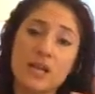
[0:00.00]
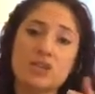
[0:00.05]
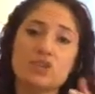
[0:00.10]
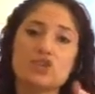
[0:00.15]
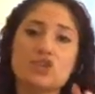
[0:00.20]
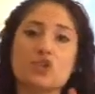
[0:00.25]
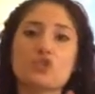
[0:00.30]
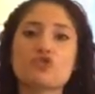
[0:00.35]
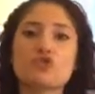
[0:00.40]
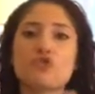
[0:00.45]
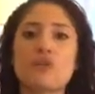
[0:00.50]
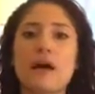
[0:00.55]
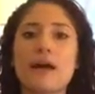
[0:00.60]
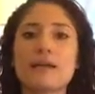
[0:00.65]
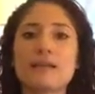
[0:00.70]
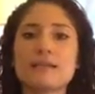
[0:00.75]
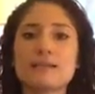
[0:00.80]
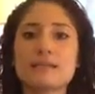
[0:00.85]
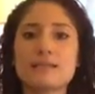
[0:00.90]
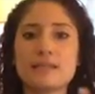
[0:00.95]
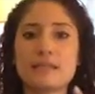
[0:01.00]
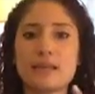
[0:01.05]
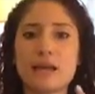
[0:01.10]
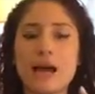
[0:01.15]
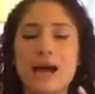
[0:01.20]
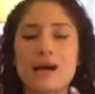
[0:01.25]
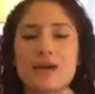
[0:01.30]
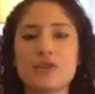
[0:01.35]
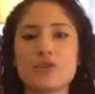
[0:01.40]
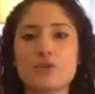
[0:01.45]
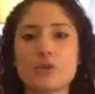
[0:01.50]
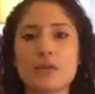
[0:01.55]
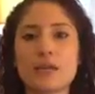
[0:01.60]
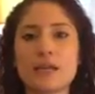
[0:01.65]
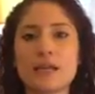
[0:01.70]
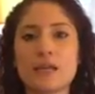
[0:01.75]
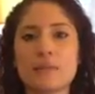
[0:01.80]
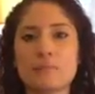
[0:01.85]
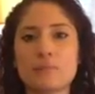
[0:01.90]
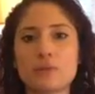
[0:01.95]
So try to see how you
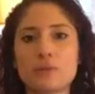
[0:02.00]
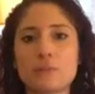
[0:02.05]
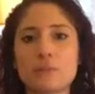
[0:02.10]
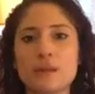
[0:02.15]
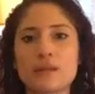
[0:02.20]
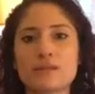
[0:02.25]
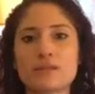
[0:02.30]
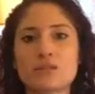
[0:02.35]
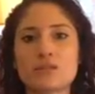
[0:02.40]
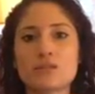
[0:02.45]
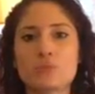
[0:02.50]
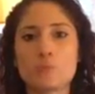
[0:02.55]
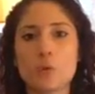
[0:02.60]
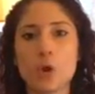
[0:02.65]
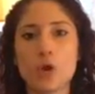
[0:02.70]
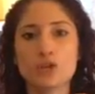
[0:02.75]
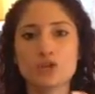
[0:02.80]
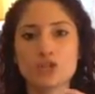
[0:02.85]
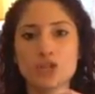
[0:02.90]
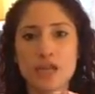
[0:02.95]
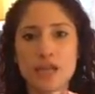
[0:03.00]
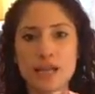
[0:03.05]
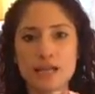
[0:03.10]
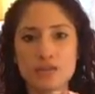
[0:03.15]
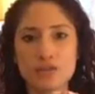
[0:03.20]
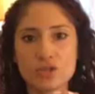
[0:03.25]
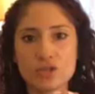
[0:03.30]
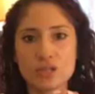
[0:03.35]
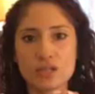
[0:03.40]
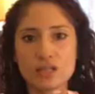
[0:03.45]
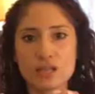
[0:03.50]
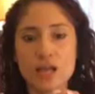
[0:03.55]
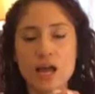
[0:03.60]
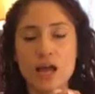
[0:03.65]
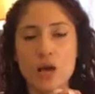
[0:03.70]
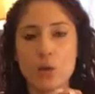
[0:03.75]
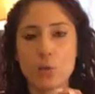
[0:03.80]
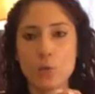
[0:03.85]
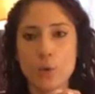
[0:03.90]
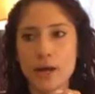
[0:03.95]
can implement small changes
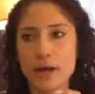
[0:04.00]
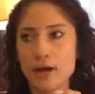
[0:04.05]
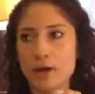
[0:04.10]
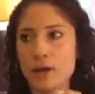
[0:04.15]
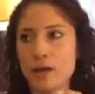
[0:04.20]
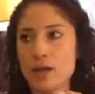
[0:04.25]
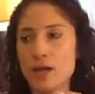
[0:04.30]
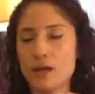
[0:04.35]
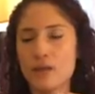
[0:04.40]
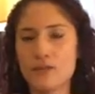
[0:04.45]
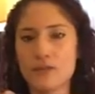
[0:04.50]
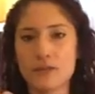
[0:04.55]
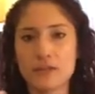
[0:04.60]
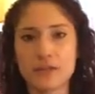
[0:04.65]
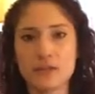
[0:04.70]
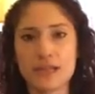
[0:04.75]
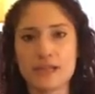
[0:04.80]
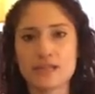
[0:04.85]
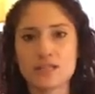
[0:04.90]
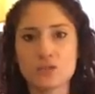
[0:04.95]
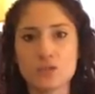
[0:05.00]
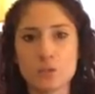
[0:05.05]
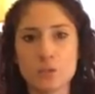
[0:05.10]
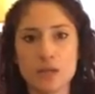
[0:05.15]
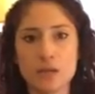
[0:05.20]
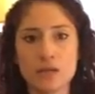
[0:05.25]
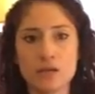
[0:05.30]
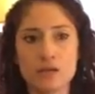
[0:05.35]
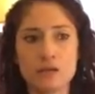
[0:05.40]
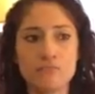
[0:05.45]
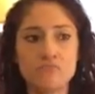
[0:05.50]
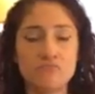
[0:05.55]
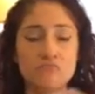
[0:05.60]
where the next week,